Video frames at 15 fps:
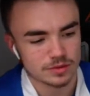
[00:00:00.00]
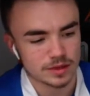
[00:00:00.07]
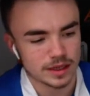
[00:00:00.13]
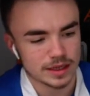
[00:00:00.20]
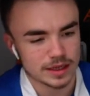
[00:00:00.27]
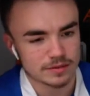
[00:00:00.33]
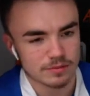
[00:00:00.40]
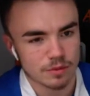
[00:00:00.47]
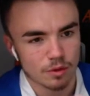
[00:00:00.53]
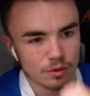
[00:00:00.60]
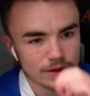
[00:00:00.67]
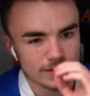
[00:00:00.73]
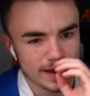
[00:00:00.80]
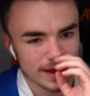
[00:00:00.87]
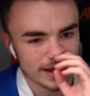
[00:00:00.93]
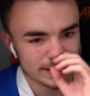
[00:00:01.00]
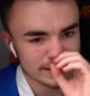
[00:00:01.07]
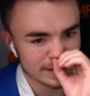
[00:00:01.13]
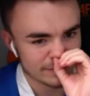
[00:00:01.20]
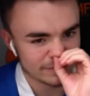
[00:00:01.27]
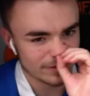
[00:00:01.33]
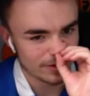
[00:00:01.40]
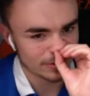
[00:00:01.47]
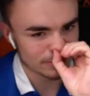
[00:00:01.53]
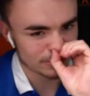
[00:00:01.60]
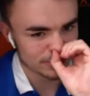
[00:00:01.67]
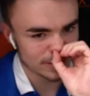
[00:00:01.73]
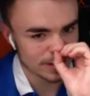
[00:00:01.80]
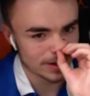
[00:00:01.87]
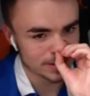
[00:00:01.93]
need more in that final
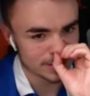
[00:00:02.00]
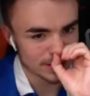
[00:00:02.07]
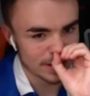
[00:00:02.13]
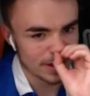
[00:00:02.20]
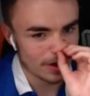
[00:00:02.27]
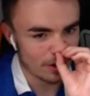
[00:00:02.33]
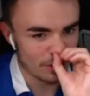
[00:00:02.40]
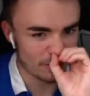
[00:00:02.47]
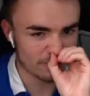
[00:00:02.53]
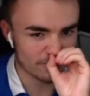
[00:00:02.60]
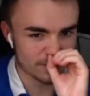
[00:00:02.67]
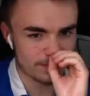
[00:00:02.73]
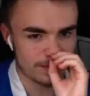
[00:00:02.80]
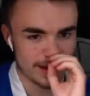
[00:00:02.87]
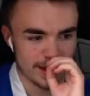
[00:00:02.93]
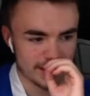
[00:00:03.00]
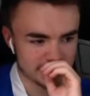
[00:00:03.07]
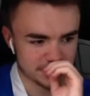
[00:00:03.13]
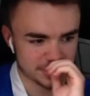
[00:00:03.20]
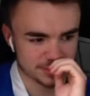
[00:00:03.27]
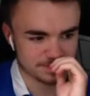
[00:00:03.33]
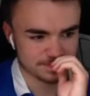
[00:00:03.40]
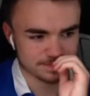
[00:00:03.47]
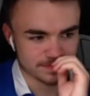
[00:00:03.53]
third of the pitch.